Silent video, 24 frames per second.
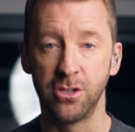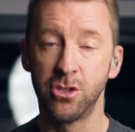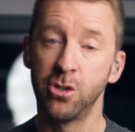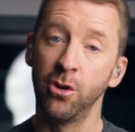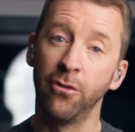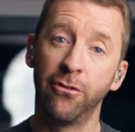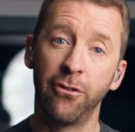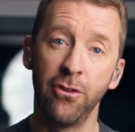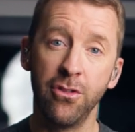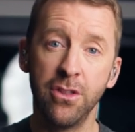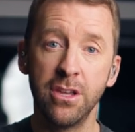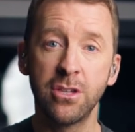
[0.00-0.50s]
So
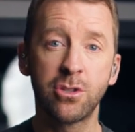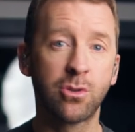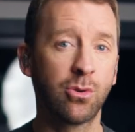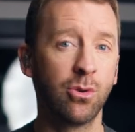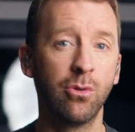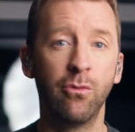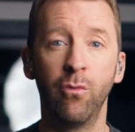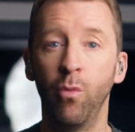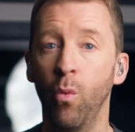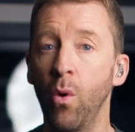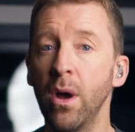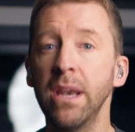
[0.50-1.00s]
for this
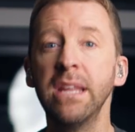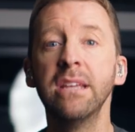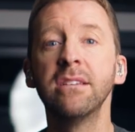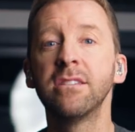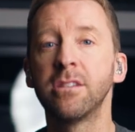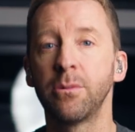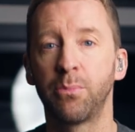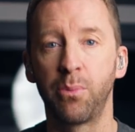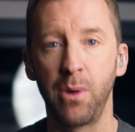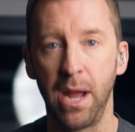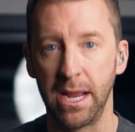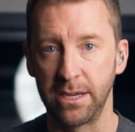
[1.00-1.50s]
groove, what is
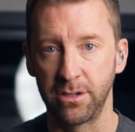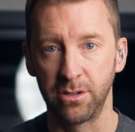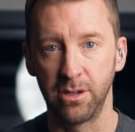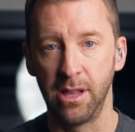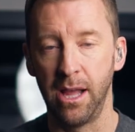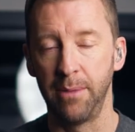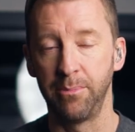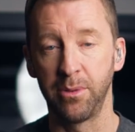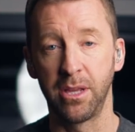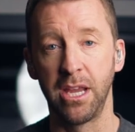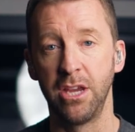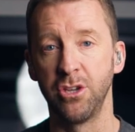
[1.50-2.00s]
the practical
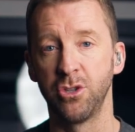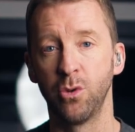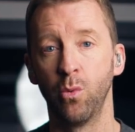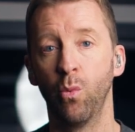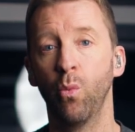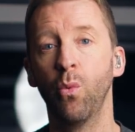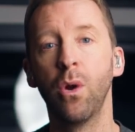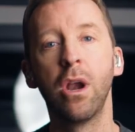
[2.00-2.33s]
application?